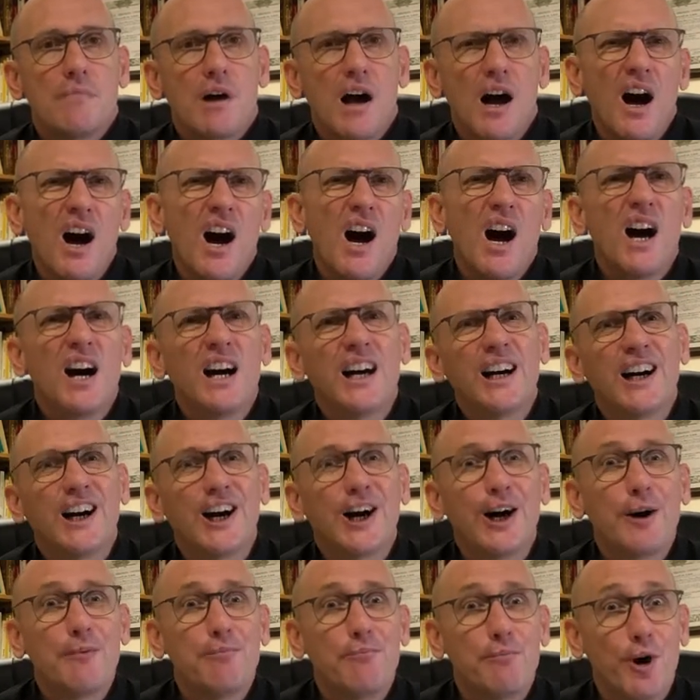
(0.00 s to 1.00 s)

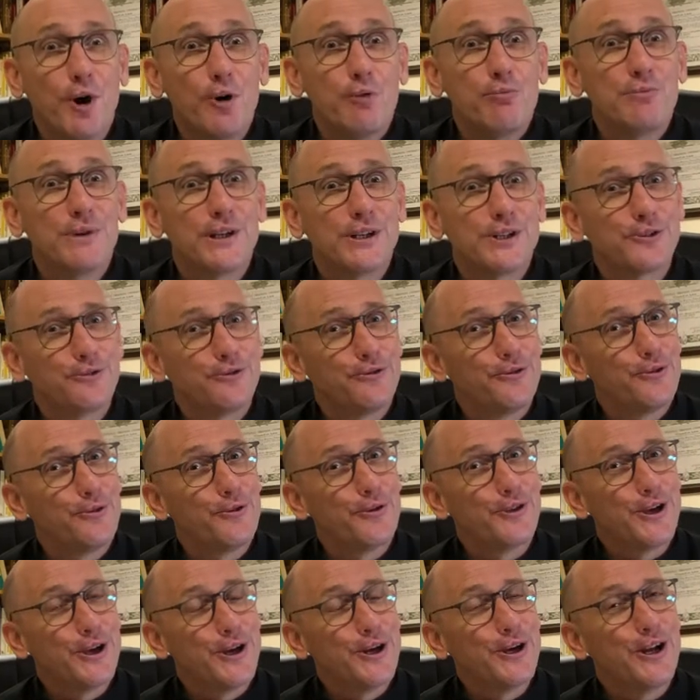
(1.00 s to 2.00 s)
aha moment for
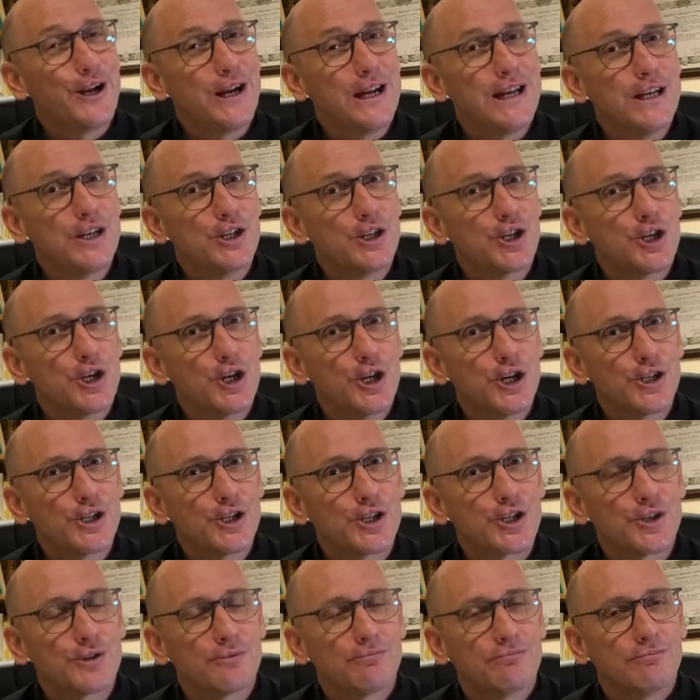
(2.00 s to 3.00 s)
the early
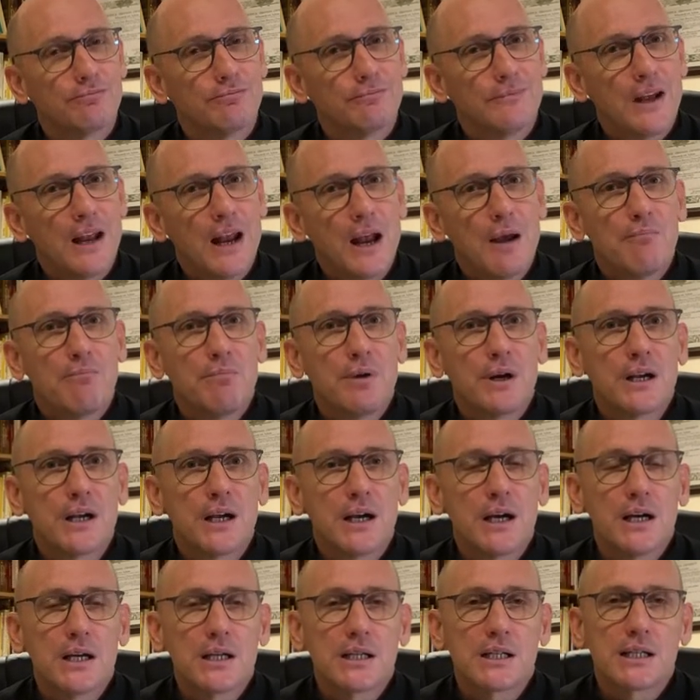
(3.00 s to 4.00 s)
church,
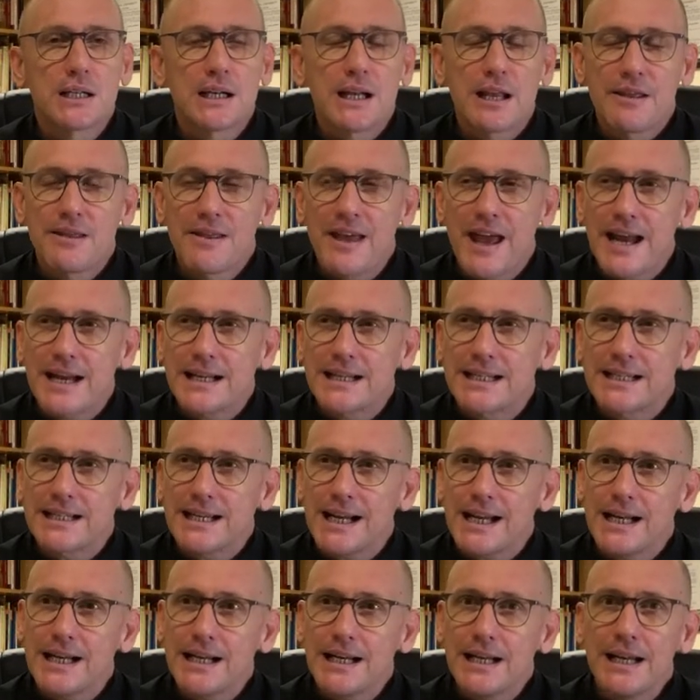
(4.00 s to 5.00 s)
because they
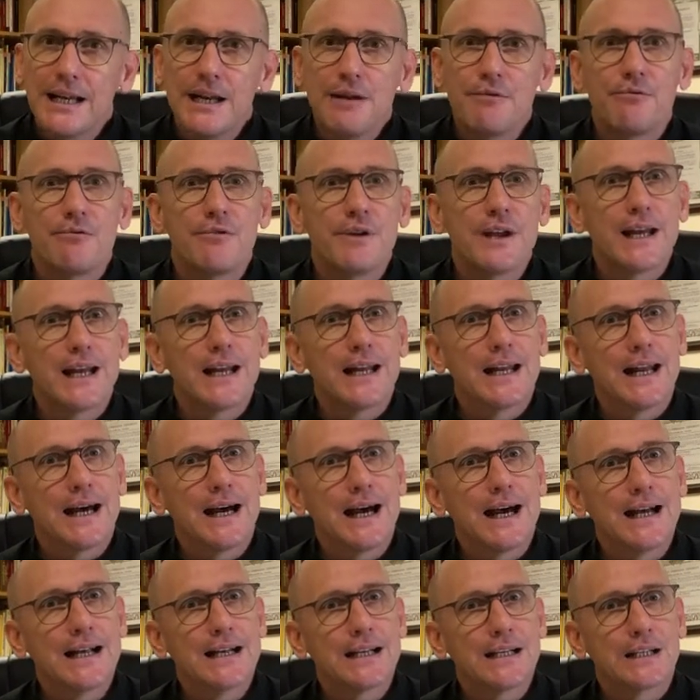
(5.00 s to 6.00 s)
suddenly
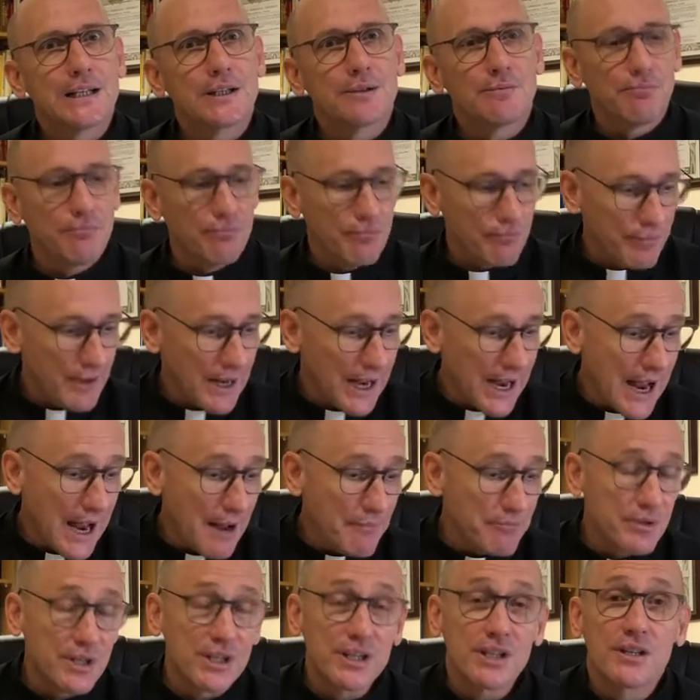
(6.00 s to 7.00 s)
realized,
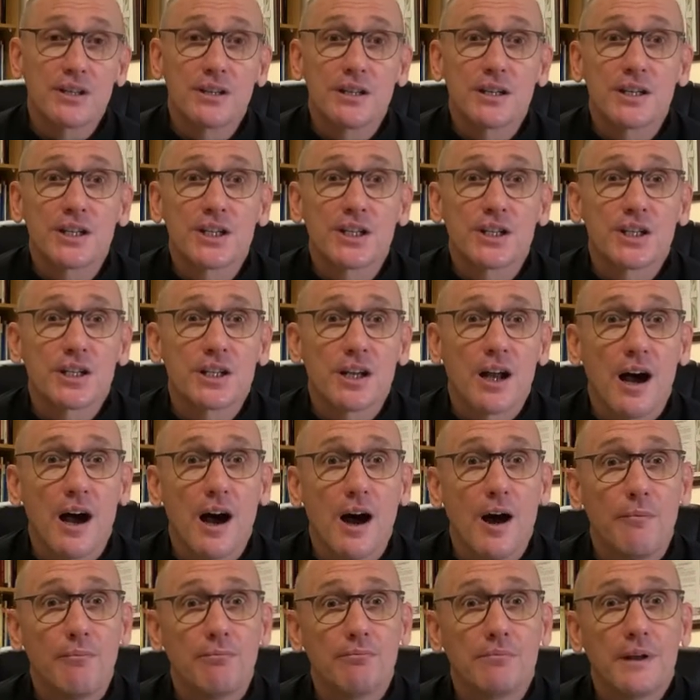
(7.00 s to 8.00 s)
perhaps the
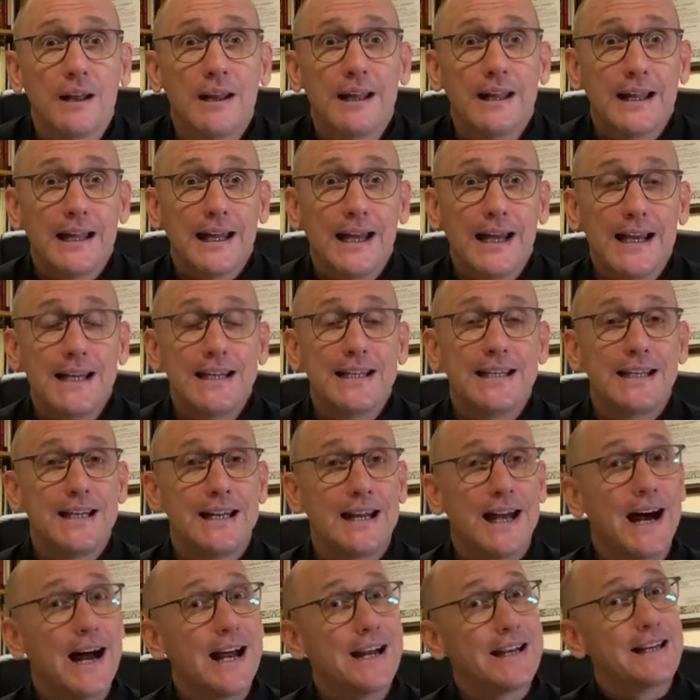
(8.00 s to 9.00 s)
Psalm
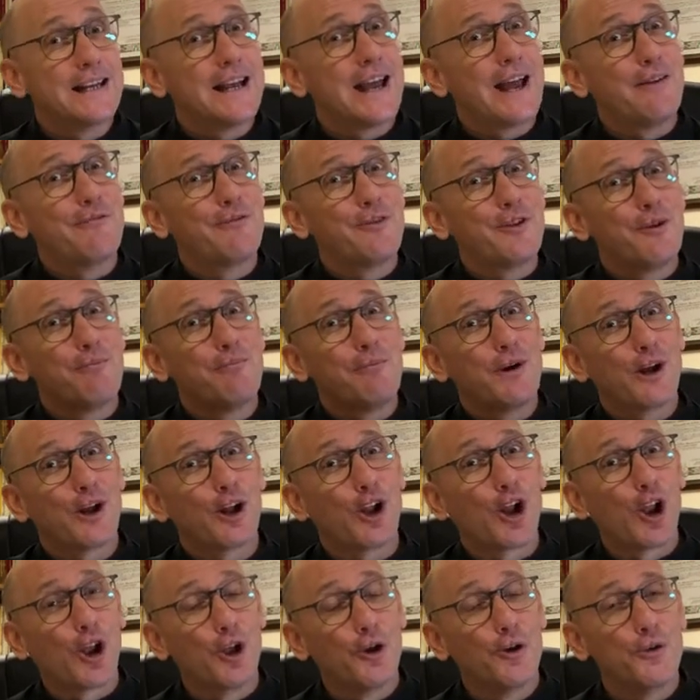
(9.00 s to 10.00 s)
89 gave them a
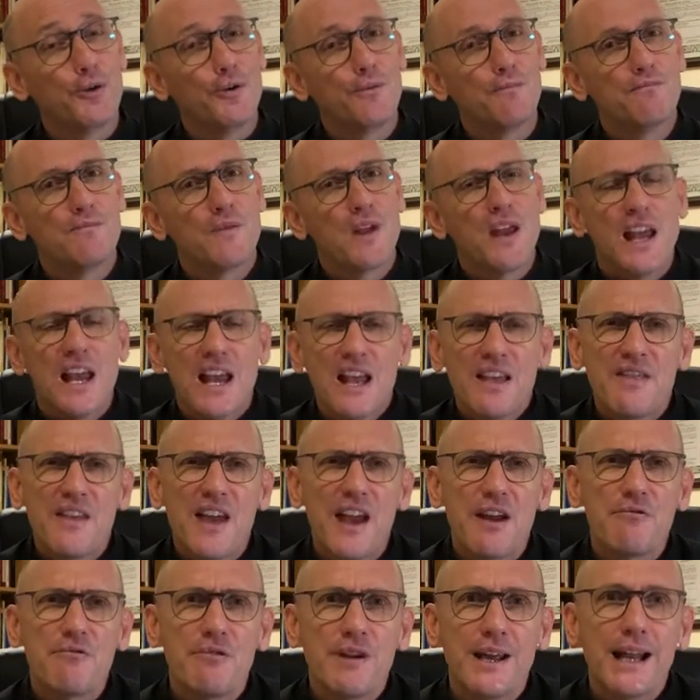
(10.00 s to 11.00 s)
clue, they
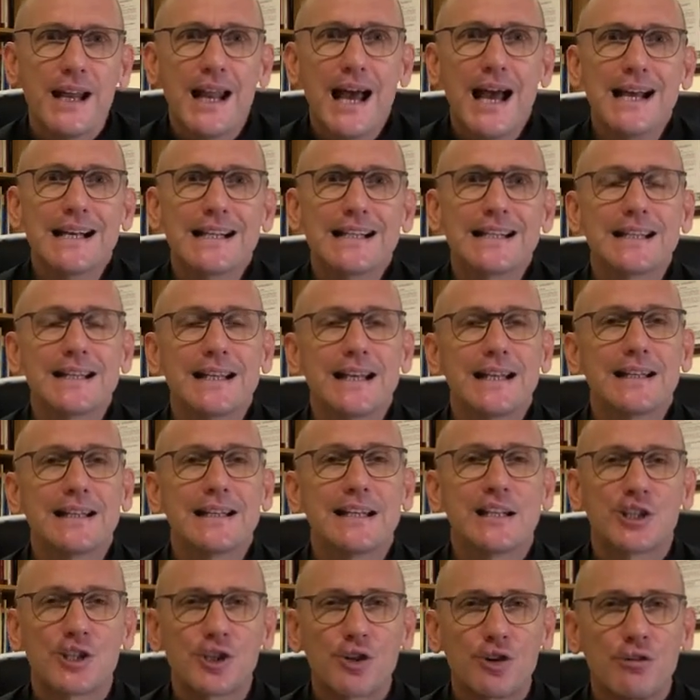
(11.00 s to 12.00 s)
realized that
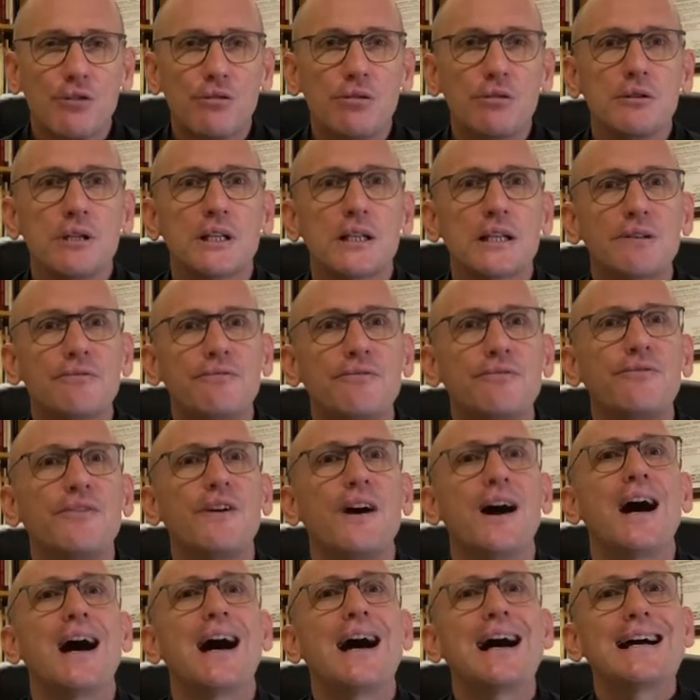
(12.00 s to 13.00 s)
this
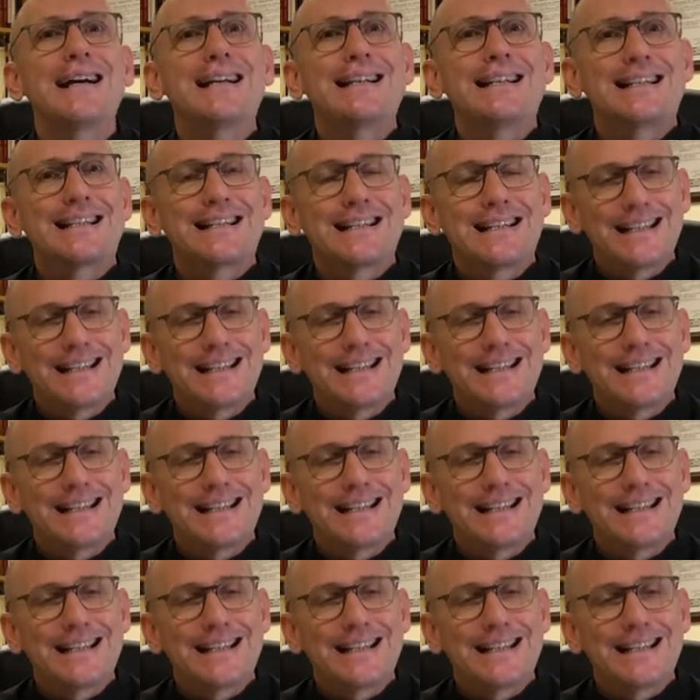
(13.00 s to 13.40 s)
crucified